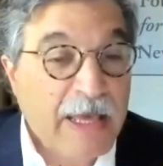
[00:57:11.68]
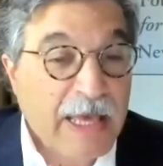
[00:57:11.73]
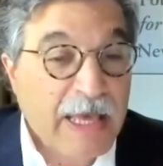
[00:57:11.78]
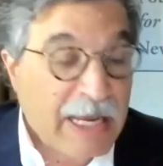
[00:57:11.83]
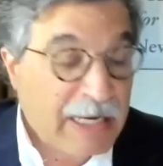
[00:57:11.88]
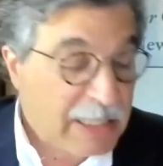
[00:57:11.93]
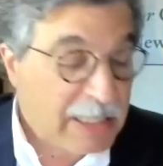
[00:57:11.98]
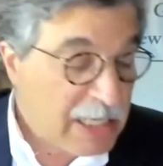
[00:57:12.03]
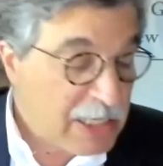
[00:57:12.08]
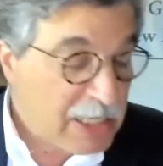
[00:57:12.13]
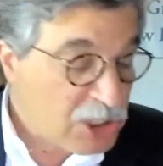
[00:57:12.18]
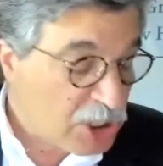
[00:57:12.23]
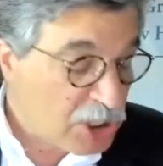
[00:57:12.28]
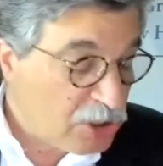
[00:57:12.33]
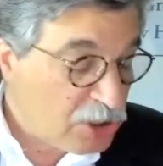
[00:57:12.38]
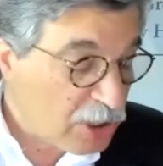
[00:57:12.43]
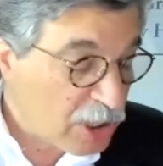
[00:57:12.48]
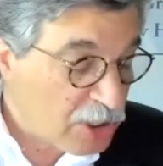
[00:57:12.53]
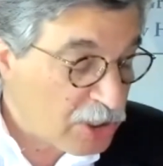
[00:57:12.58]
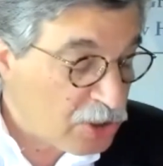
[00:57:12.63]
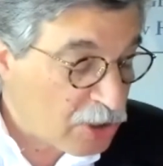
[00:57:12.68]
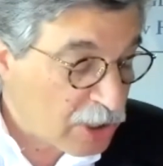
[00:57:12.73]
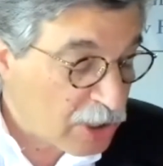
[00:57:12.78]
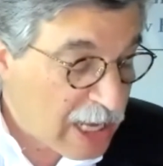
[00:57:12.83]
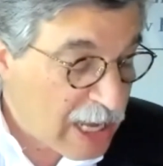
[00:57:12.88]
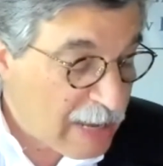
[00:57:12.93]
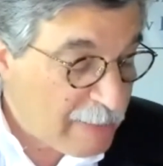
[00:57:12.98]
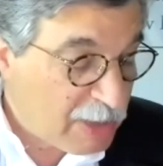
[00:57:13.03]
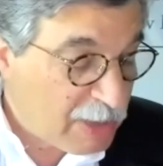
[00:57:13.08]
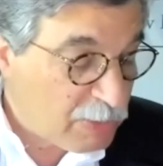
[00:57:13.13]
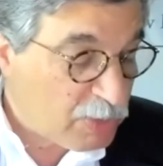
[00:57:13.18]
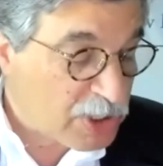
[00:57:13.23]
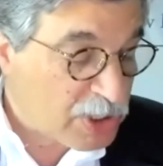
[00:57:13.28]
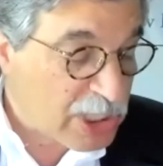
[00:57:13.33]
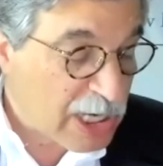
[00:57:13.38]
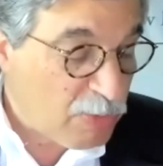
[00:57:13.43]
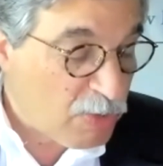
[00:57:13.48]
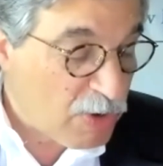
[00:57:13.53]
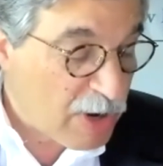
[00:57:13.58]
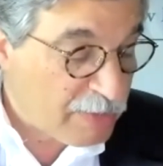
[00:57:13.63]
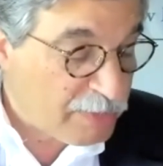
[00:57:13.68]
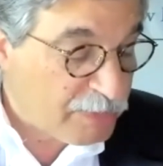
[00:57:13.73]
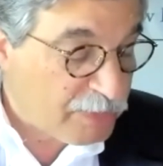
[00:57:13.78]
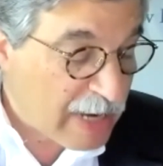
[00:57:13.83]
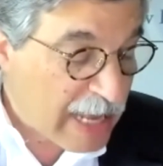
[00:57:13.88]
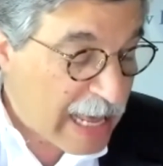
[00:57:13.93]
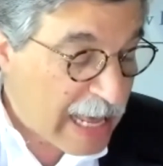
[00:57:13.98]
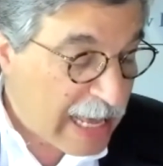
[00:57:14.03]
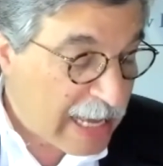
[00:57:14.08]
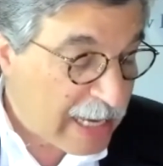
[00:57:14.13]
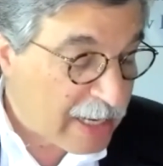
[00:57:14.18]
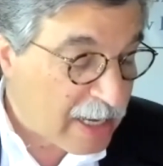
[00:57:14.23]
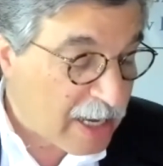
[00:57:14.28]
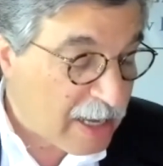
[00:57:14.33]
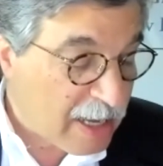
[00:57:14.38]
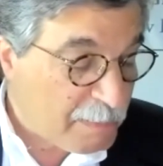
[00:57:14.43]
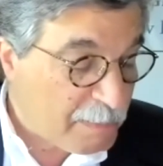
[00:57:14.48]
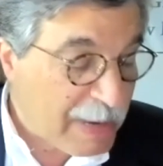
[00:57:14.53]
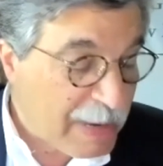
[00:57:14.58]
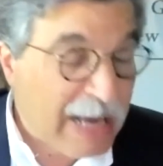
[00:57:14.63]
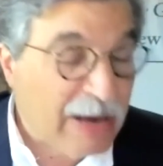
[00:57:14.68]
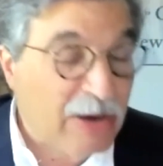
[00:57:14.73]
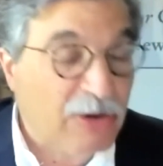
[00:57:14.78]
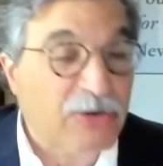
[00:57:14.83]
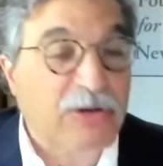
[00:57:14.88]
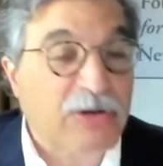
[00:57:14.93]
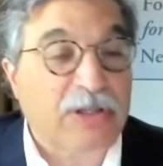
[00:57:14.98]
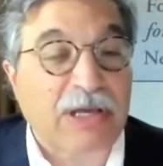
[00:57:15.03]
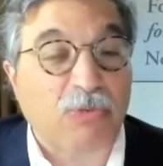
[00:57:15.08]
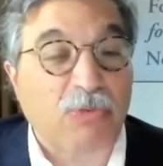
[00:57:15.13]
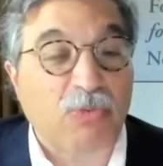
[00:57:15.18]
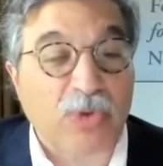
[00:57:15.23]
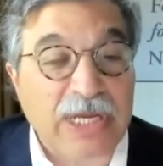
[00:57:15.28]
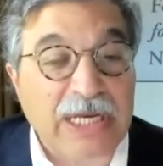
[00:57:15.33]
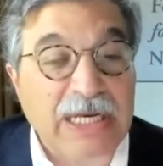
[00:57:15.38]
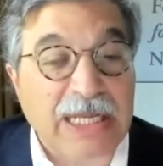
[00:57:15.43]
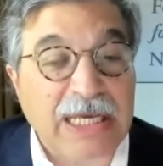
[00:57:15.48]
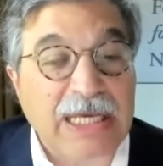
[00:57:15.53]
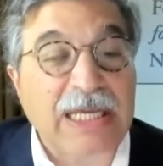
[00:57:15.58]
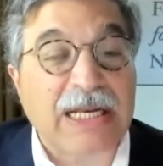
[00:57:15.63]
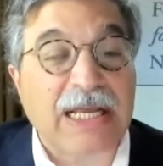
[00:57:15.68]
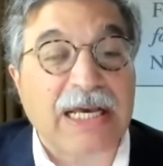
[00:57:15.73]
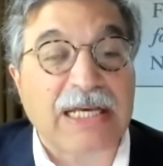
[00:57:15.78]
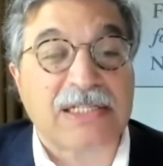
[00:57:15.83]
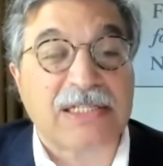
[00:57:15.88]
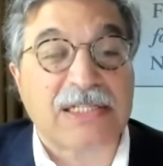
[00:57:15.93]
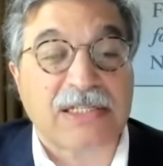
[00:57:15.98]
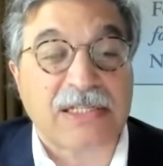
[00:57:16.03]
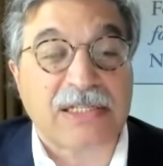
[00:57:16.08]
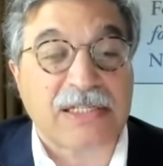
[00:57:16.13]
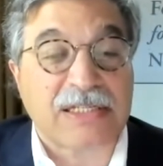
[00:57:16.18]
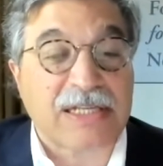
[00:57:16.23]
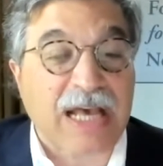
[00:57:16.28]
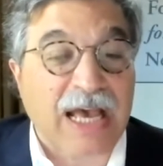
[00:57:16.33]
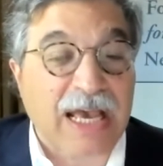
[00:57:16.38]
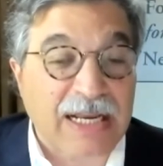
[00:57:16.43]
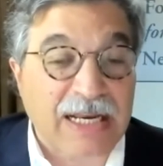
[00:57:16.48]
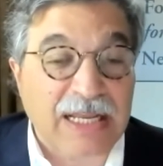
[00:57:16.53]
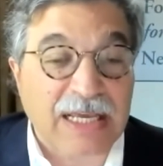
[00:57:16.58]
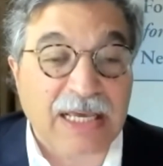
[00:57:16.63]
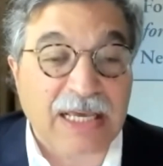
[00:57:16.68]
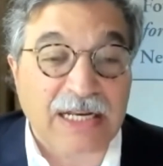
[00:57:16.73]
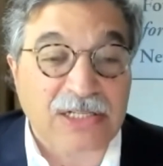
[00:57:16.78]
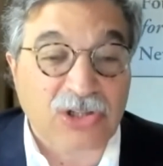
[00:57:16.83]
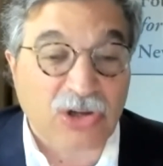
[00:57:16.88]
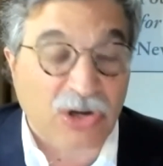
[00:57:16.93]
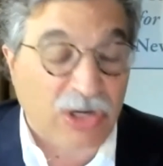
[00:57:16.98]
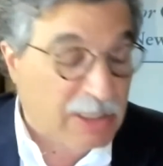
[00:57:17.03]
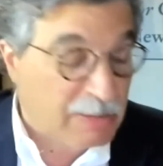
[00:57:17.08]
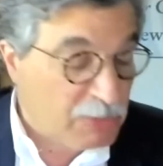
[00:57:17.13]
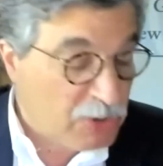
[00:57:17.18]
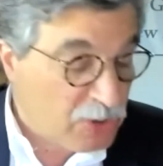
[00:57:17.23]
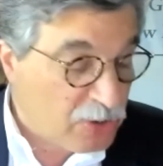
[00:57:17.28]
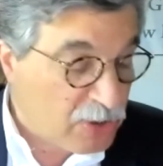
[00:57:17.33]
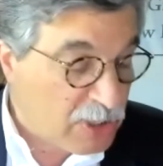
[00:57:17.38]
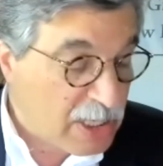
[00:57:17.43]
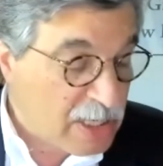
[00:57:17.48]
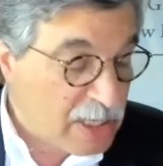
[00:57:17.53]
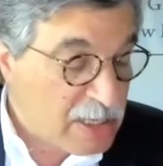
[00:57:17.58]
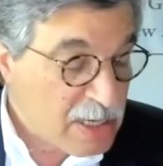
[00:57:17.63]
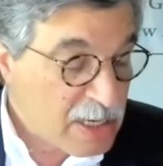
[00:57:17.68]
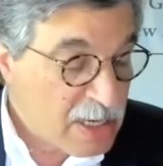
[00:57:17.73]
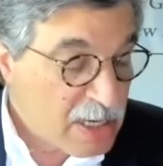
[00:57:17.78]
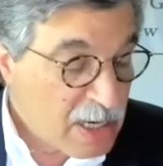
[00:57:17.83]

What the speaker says: And Keisha, your comment, which I want to flag, about that we need as a society and as our community,